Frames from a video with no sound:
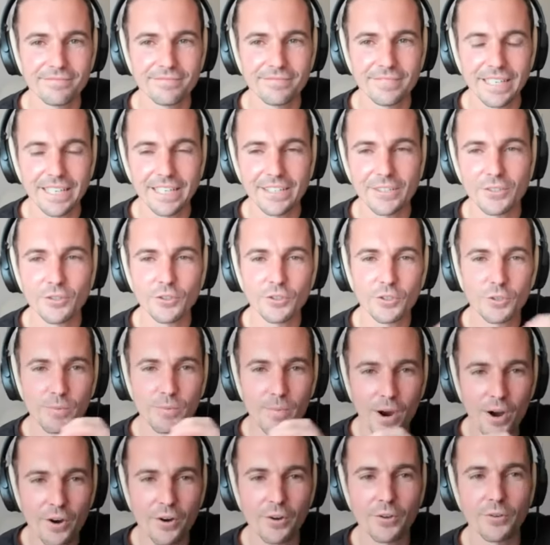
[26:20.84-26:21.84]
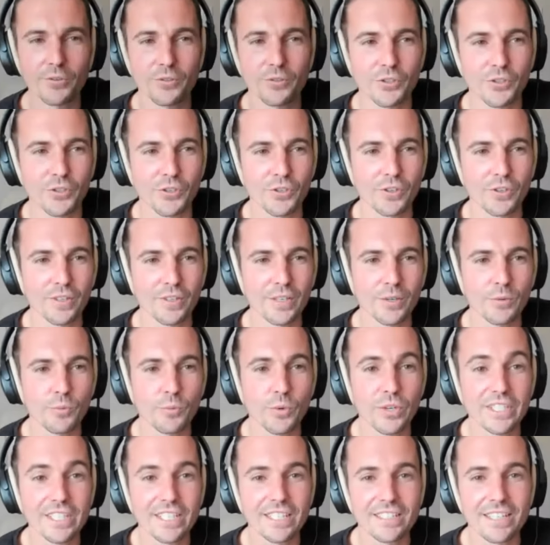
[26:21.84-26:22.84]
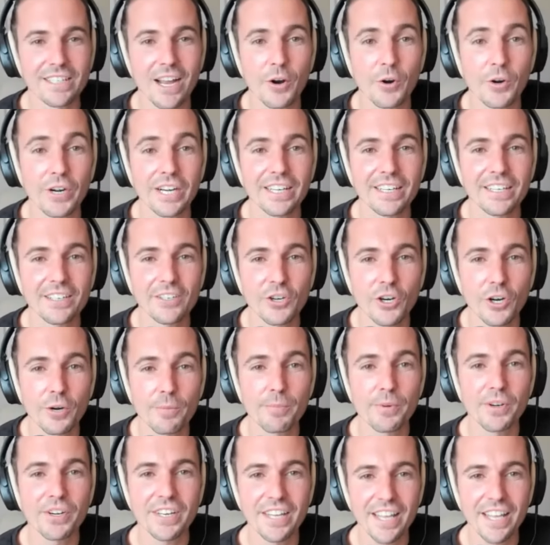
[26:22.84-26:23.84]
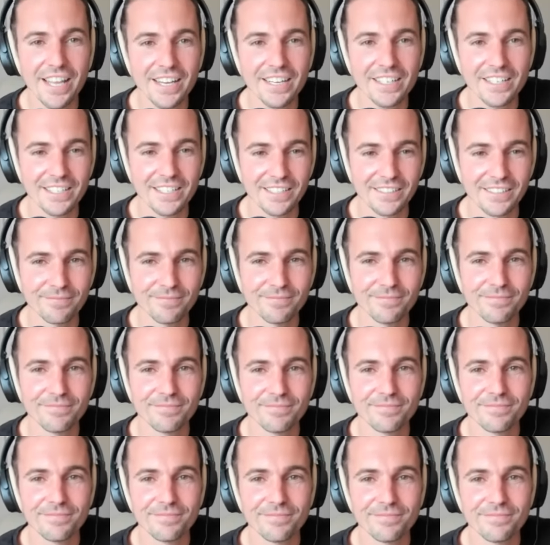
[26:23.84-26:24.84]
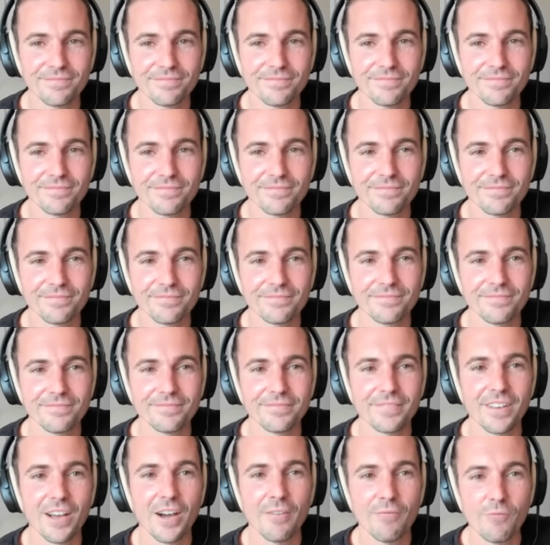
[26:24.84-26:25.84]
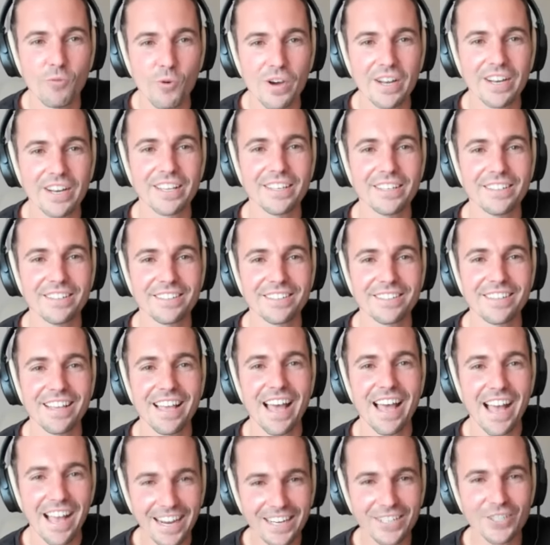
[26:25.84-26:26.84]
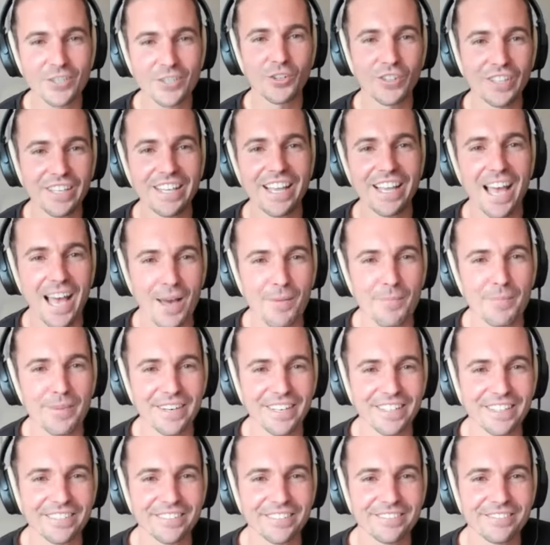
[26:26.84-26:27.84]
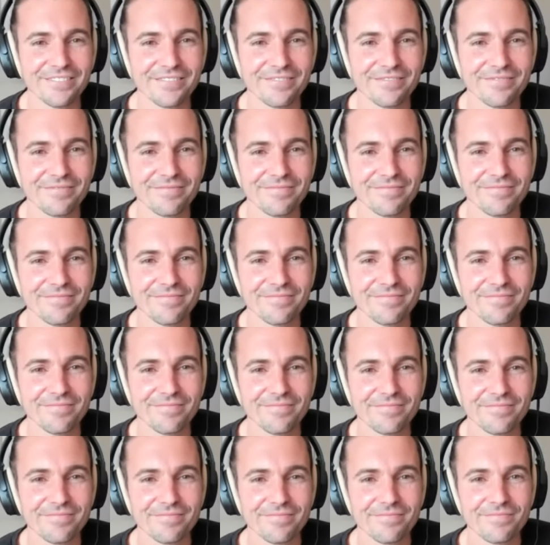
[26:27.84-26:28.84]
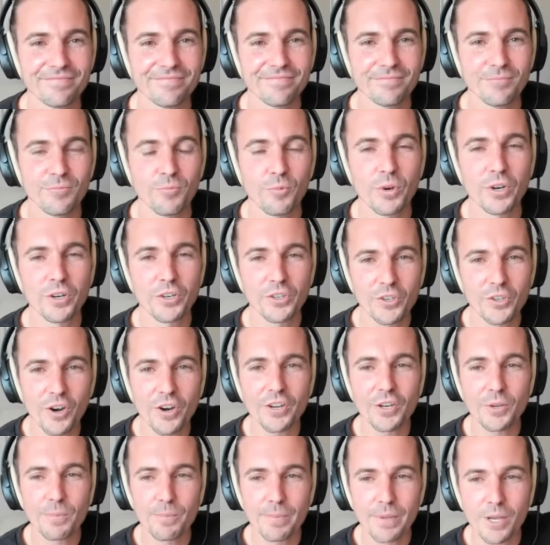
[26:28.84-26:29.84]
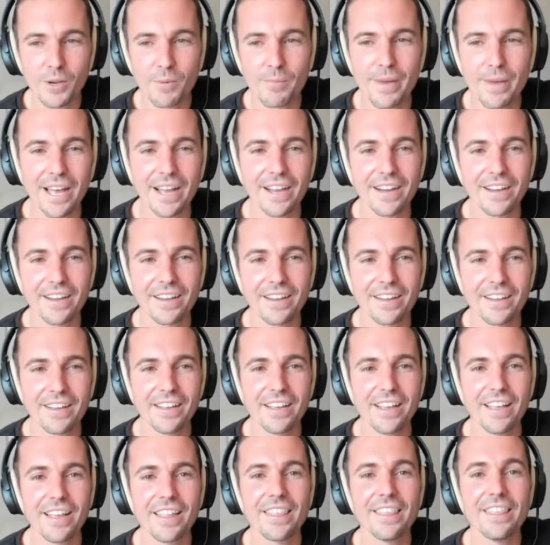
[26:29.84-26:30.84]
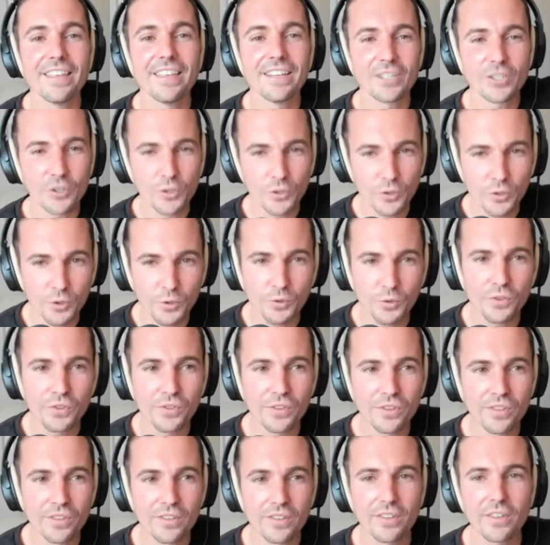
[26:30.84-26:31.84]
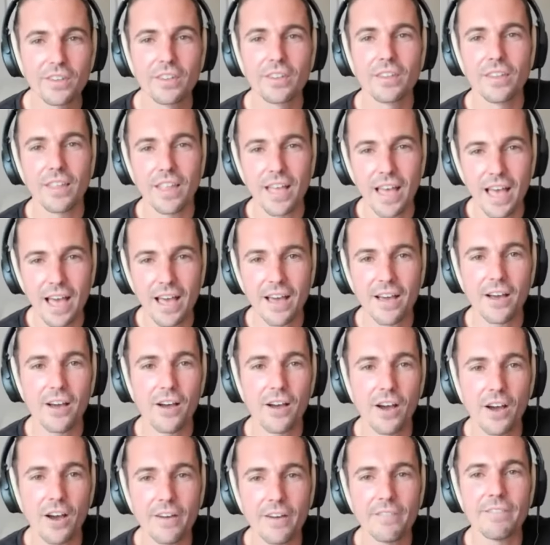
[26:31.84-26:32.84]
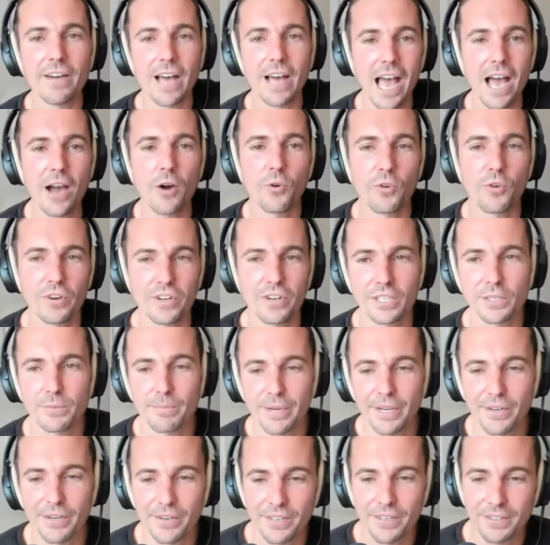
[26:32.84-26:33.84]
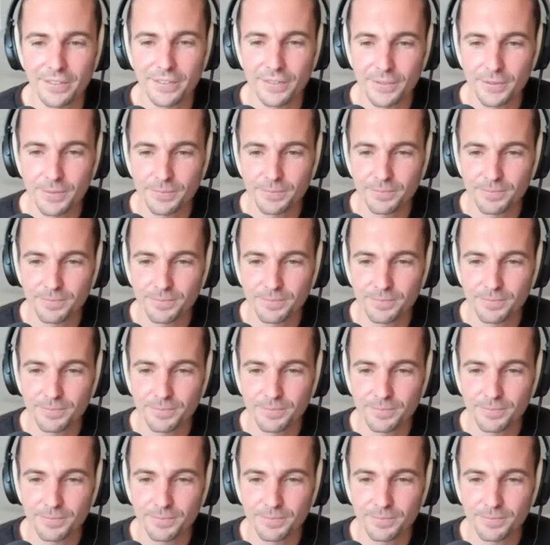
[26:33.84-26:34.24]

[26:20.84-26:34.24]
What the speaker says: into tomorrow's journaling, which is our interpretation of what is actually happening. We're starting to peel back the truth of our experience.